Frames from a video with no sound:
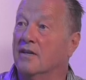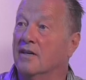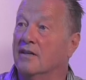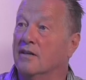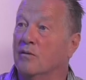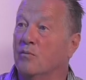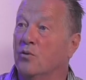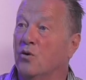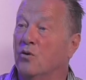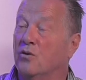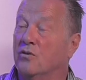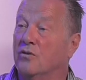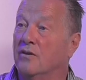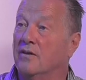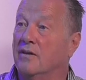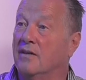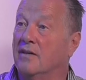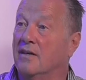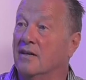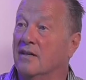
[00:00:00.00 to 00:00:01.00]
kind of broke
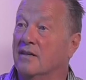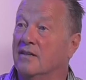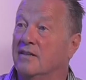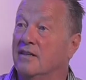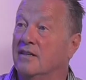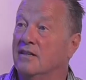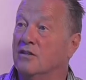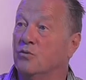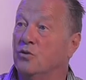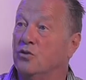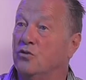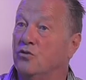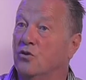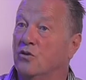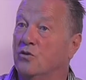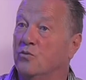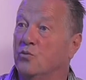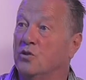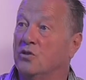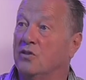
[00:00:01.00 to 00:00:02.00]
down in the early days when
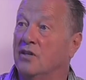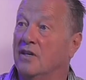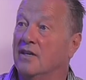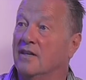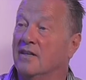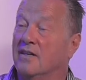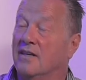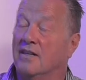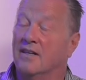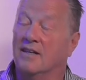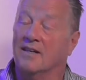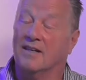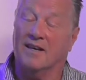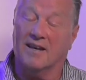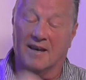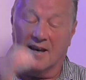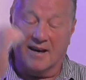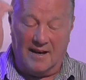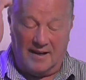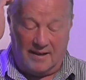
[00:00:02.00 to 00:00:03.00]
John was taken into
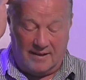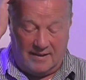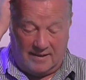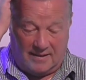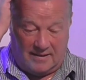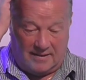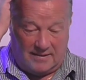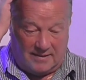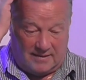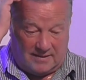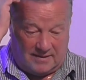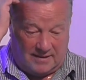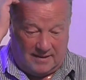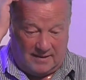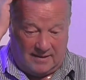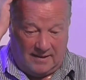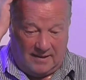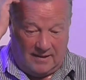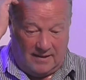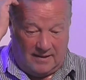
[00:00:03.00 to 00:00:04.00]
care. As I
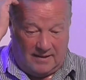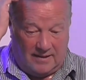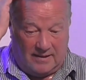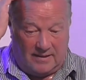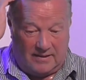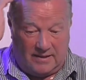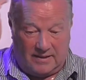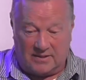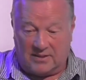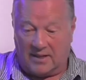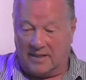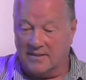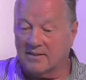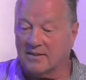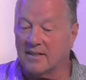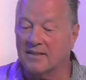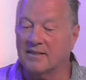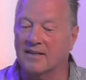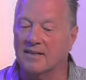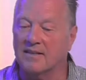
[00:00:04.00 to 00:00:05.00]
said, this
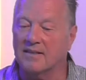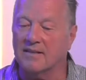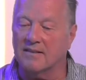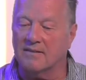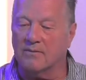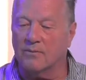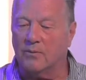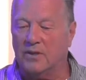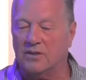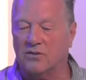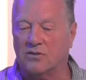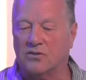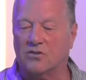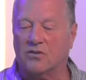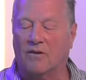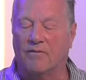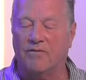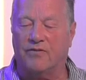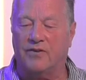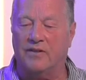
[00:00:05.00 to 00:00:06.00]
incident was
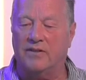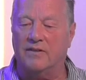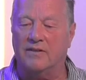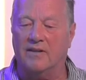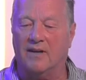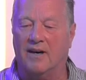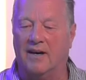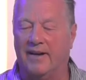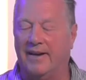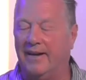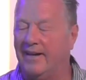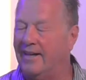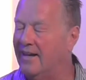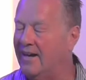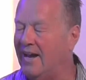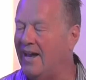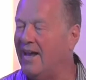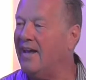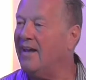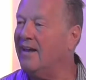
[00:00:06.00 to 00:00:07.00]
something I
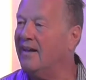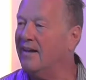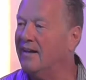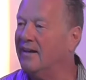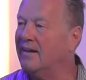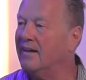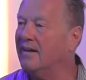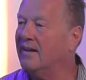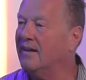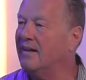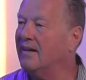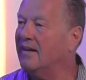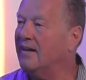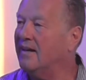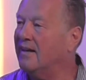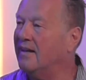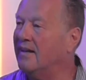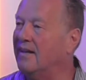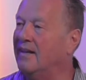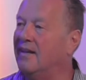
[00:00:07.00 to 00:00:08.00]
regret
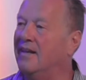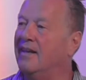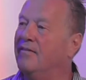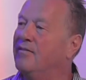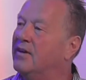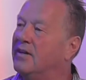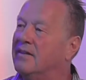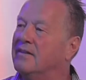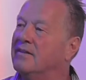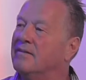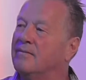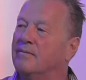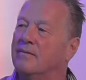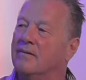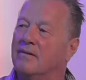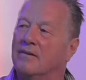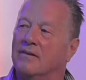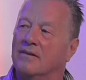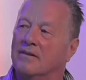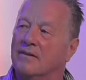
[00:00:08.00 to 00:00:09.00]
even
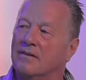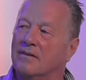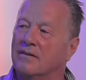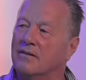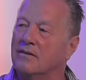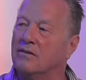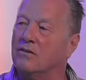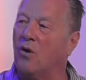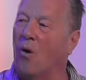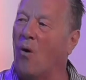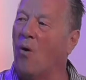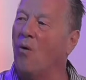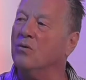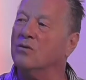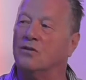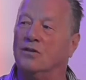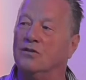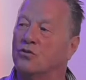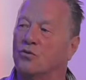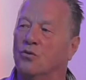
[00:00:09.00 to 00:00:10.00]

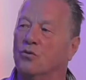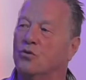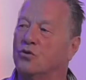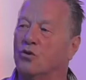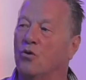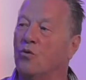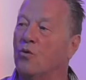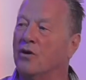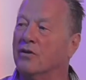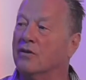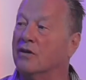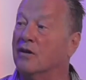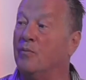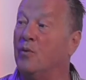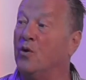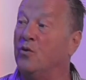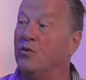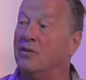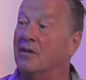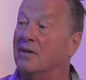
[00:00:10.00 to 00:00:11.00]
talking to social work
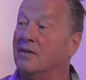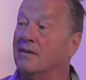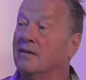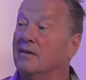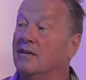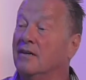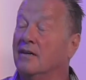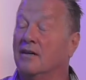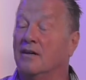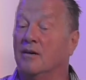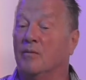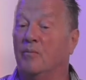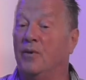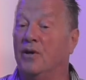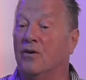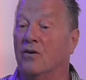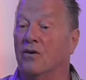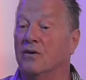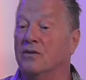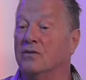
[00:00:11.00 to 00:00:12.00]
about it,
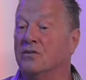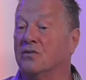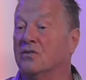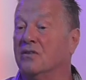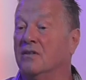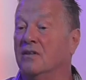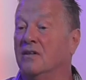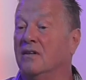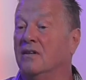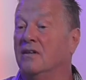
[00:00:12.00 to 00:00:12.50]
because